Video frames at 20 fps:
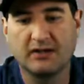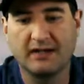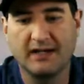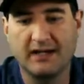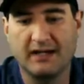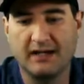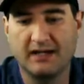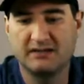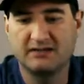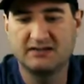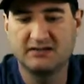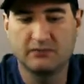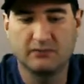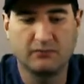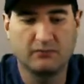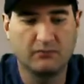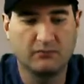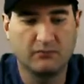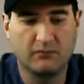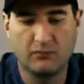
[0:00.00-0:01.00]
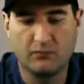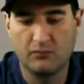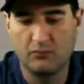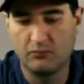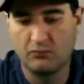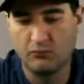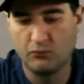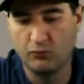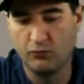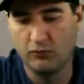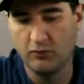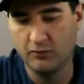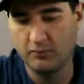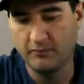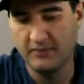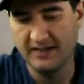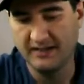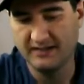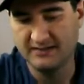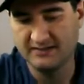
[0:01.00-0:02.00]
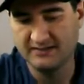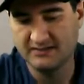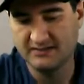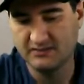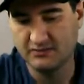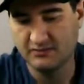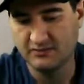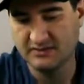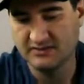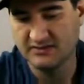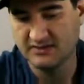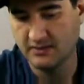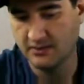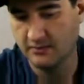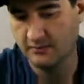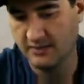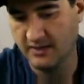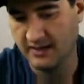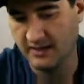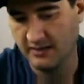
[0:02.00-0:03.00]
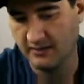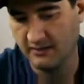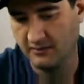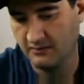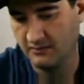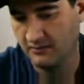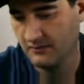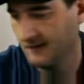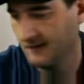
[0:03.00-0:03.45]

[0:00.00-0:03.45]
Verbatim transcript: to add some romance to it somehow.